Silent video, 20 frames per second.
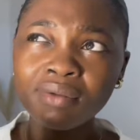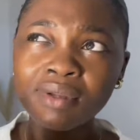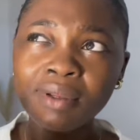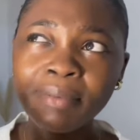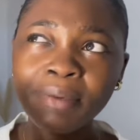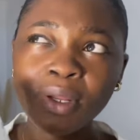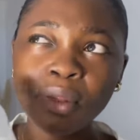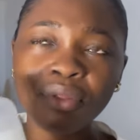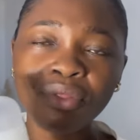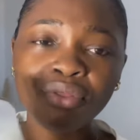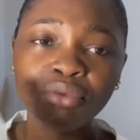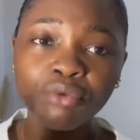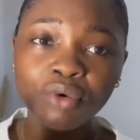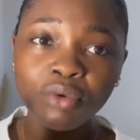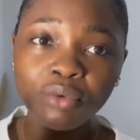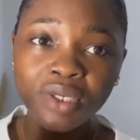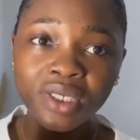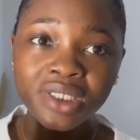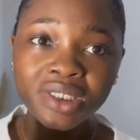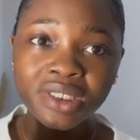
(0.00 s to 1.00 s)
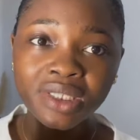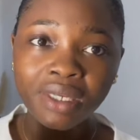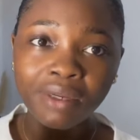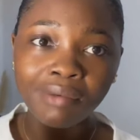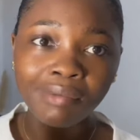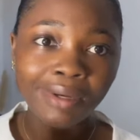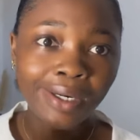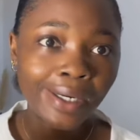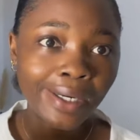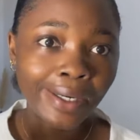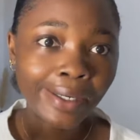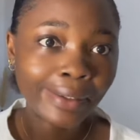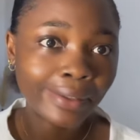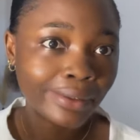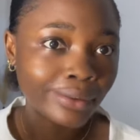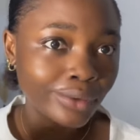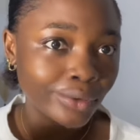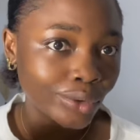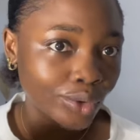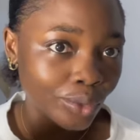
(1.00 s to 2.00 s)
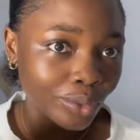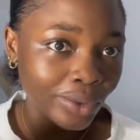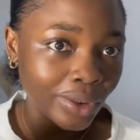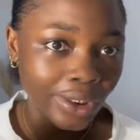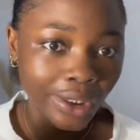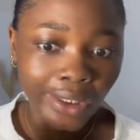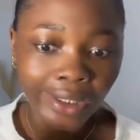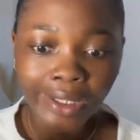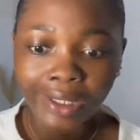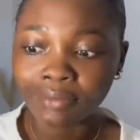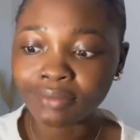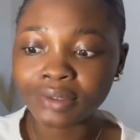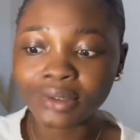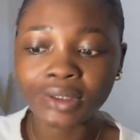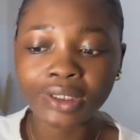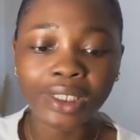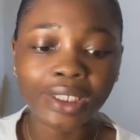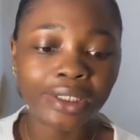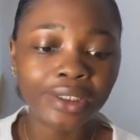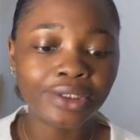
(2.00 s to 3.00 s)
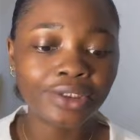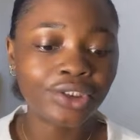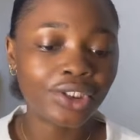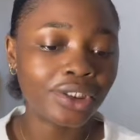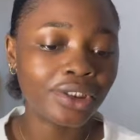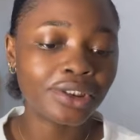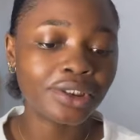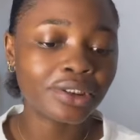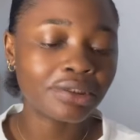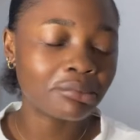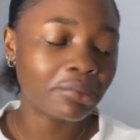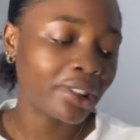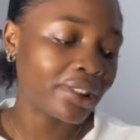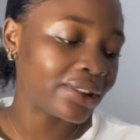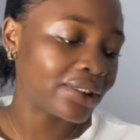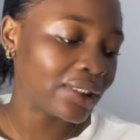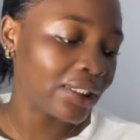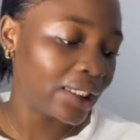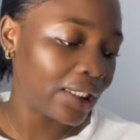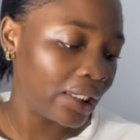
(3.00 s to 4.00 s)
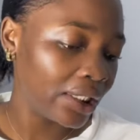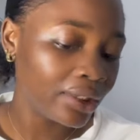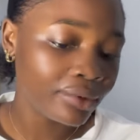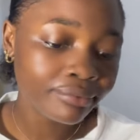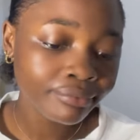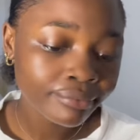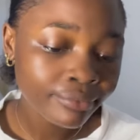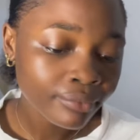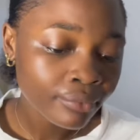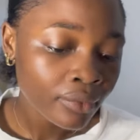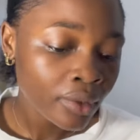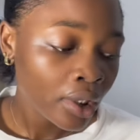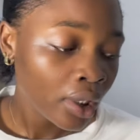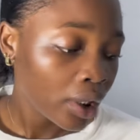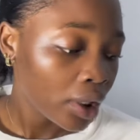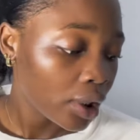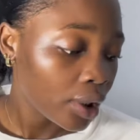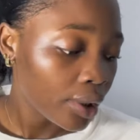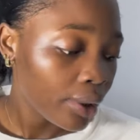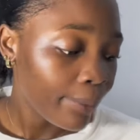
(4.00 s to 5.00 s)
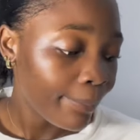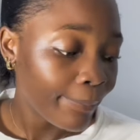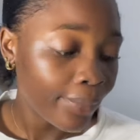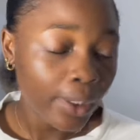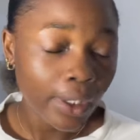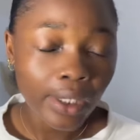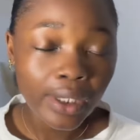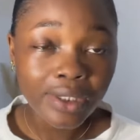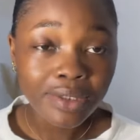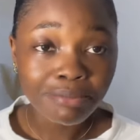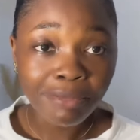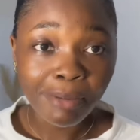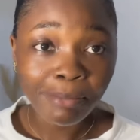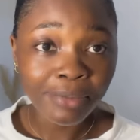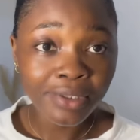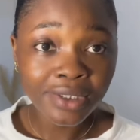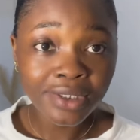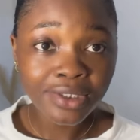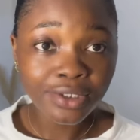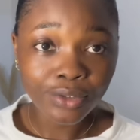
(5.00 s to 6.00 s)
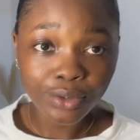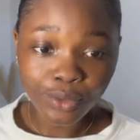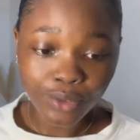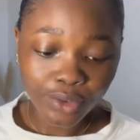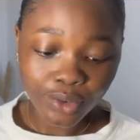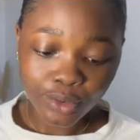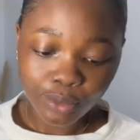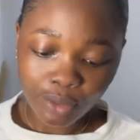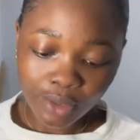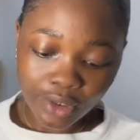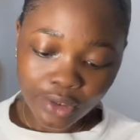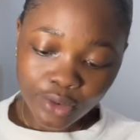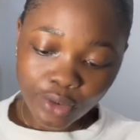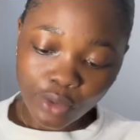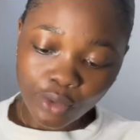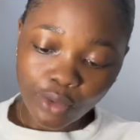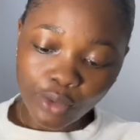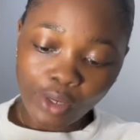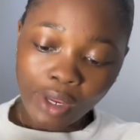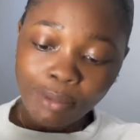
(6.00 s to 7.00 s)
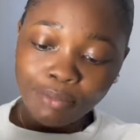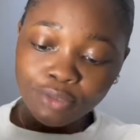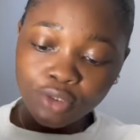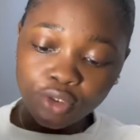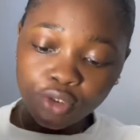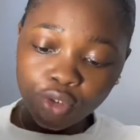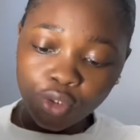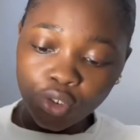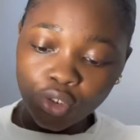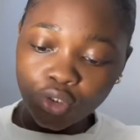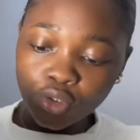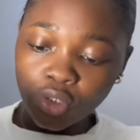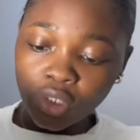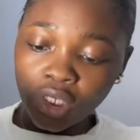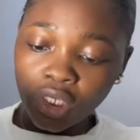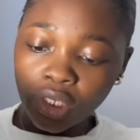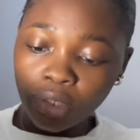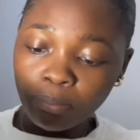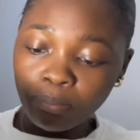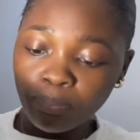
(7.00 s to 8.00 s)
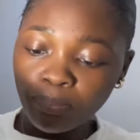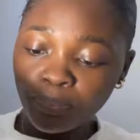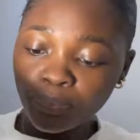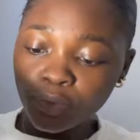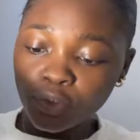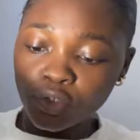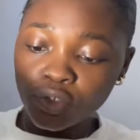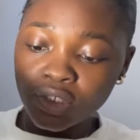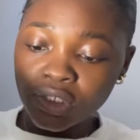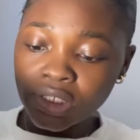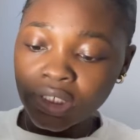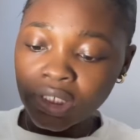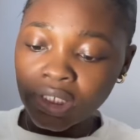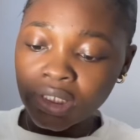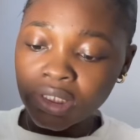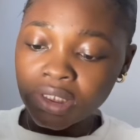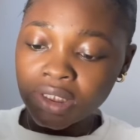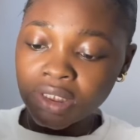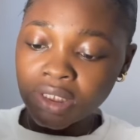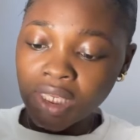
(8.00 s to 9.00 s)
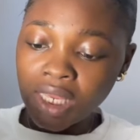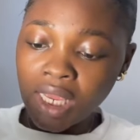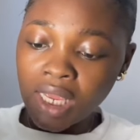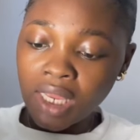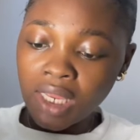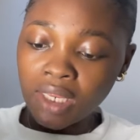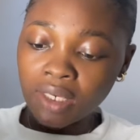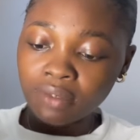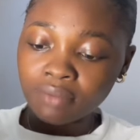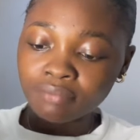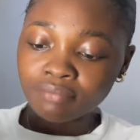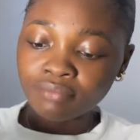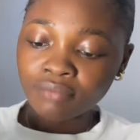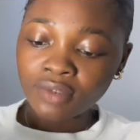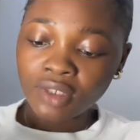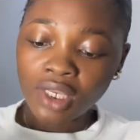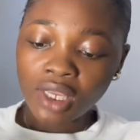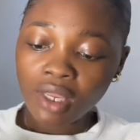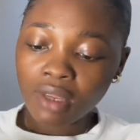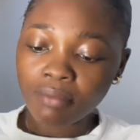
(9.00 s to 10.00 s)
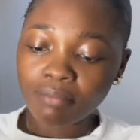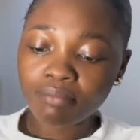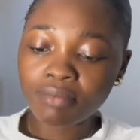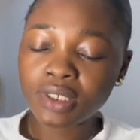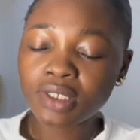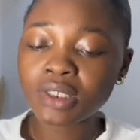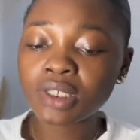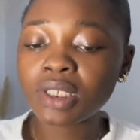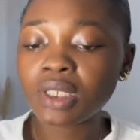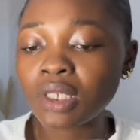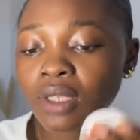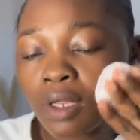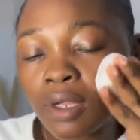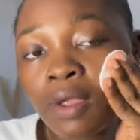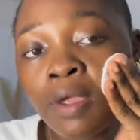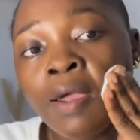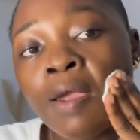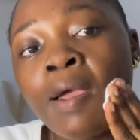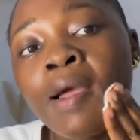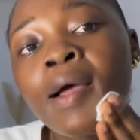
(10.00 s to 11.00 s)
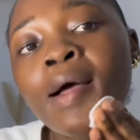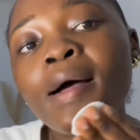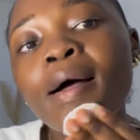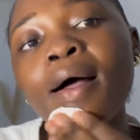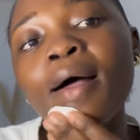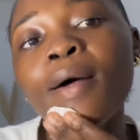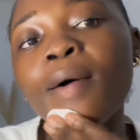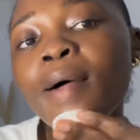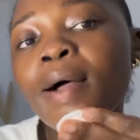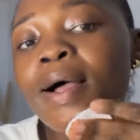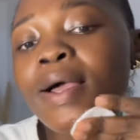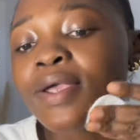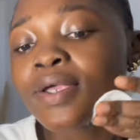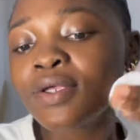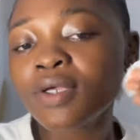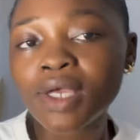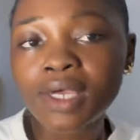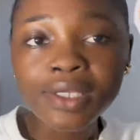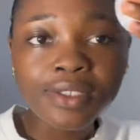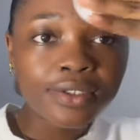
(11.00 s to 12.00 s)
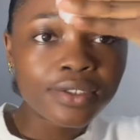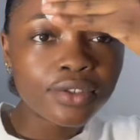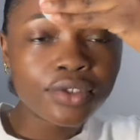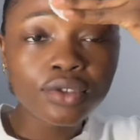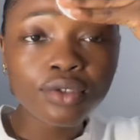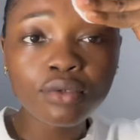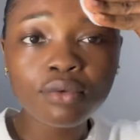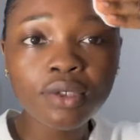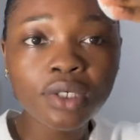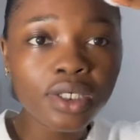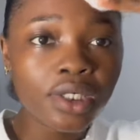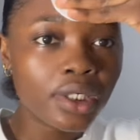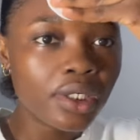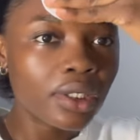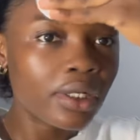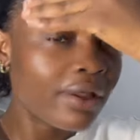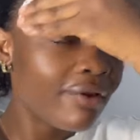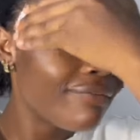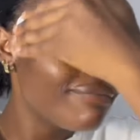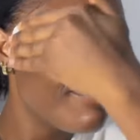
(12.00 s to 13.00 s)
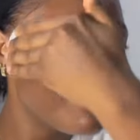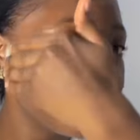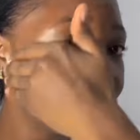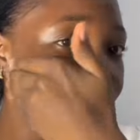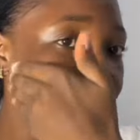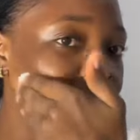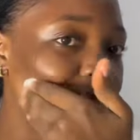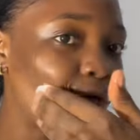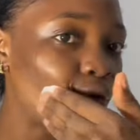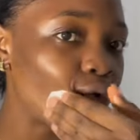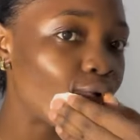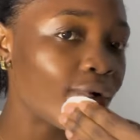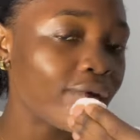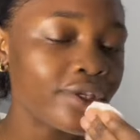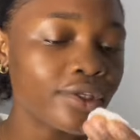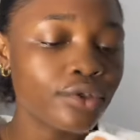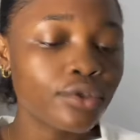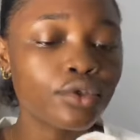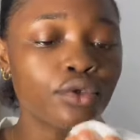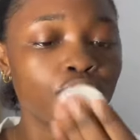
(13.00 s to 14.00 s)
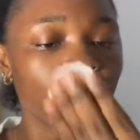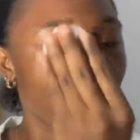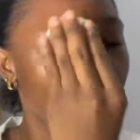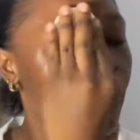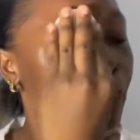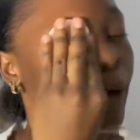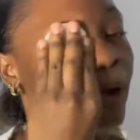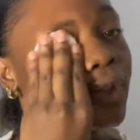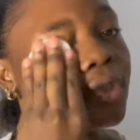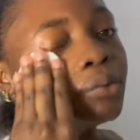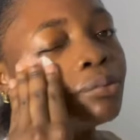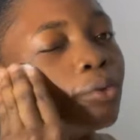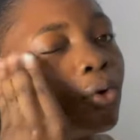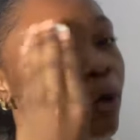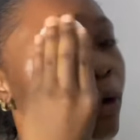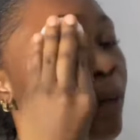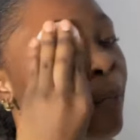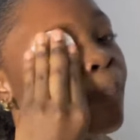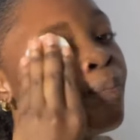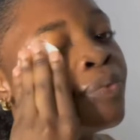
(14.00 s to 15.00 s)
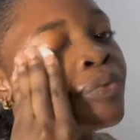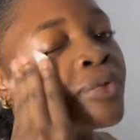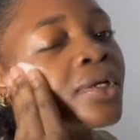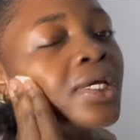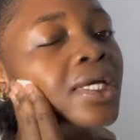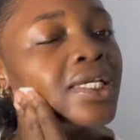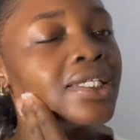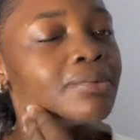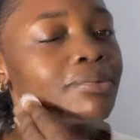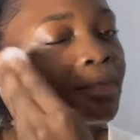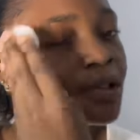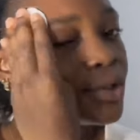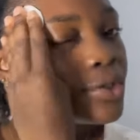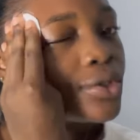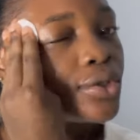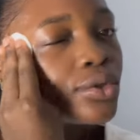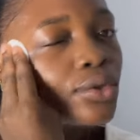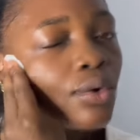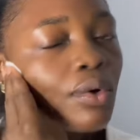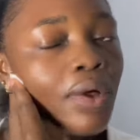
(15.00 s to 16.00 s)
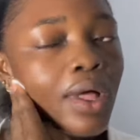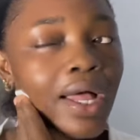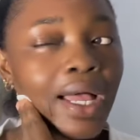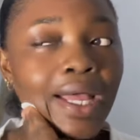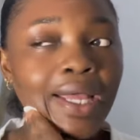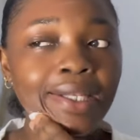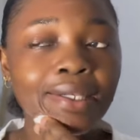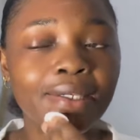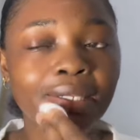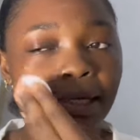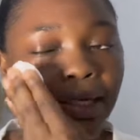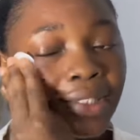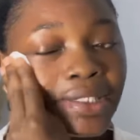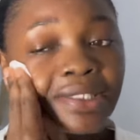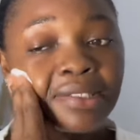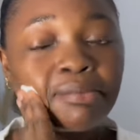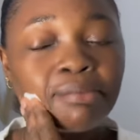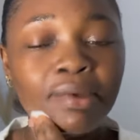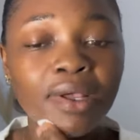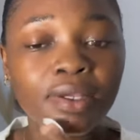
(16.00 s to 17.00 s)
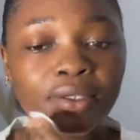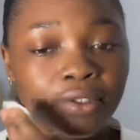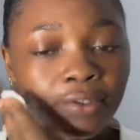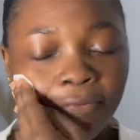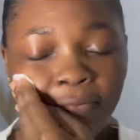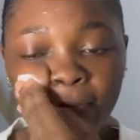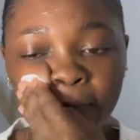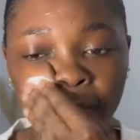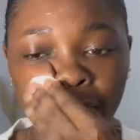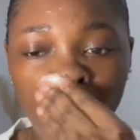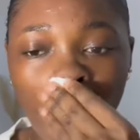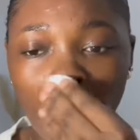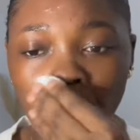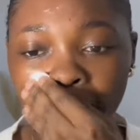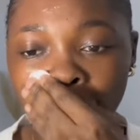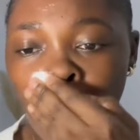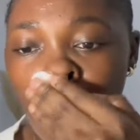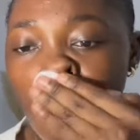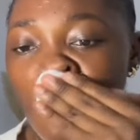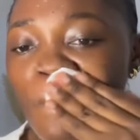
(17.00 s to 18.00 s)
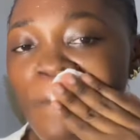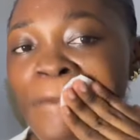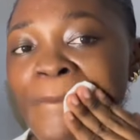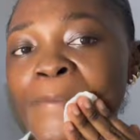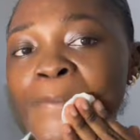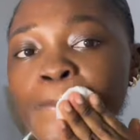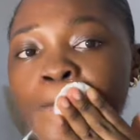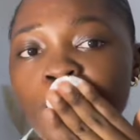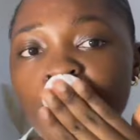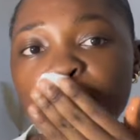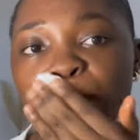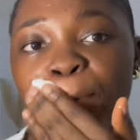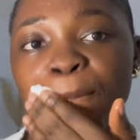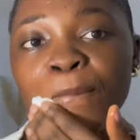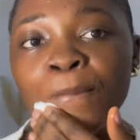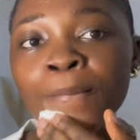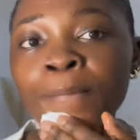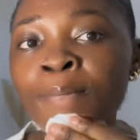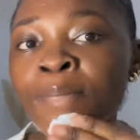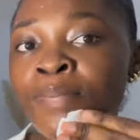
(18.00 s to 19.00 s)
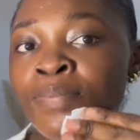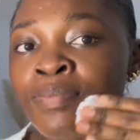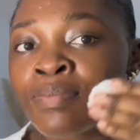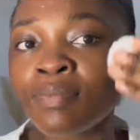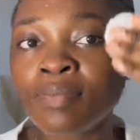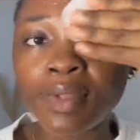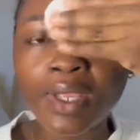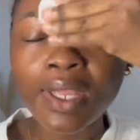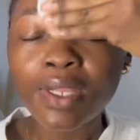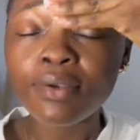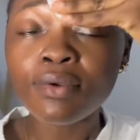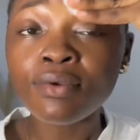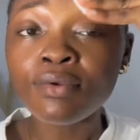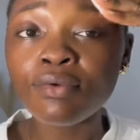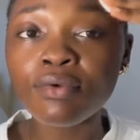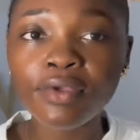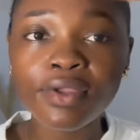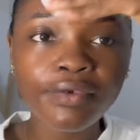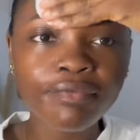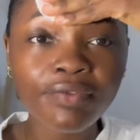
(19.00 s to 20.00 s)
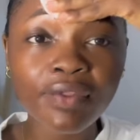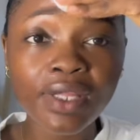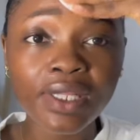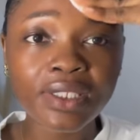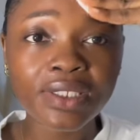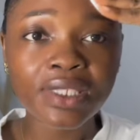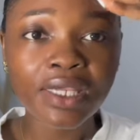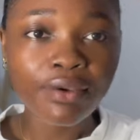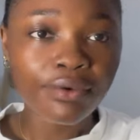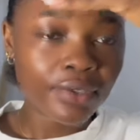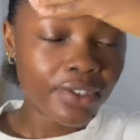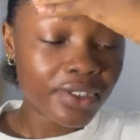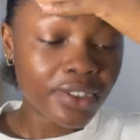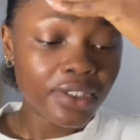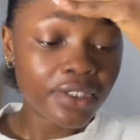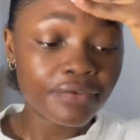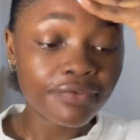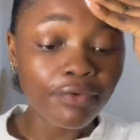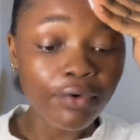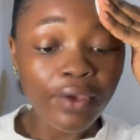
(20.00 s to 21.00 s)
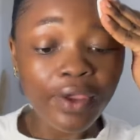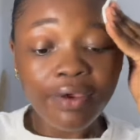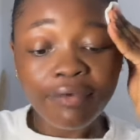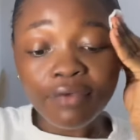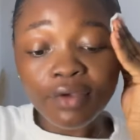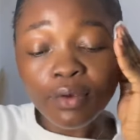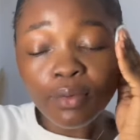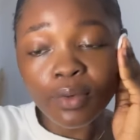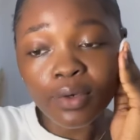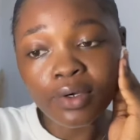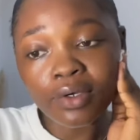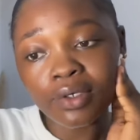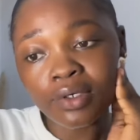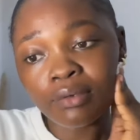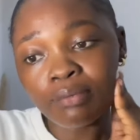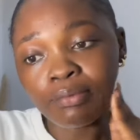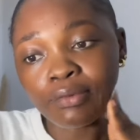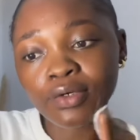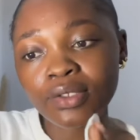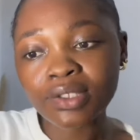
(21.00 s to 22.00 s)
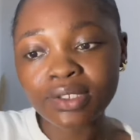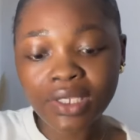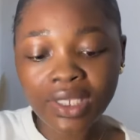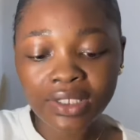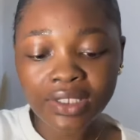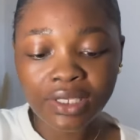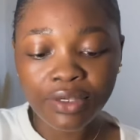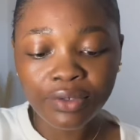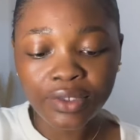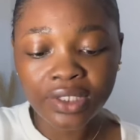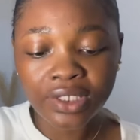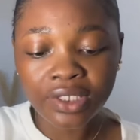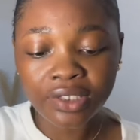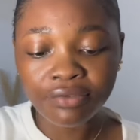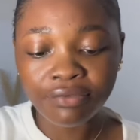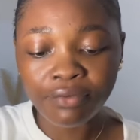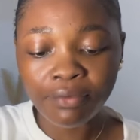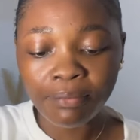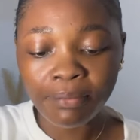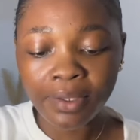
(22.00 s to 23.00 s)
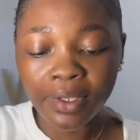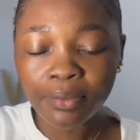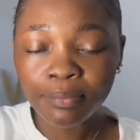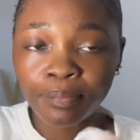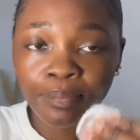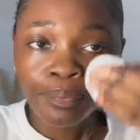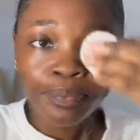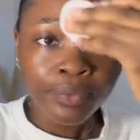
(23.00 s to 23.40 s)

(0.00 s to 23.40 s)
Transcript: about 3 weeks now, and I don't think I've seen any changes in my skin, but my money's not going to waste, so I'm just going to keep using it. And yeah, basically, how are you guys doing? I've missed vlogging so much, but it's been so hard getting back to vlogging. I don't know if that's how it is for everyone, but that's how it is for me.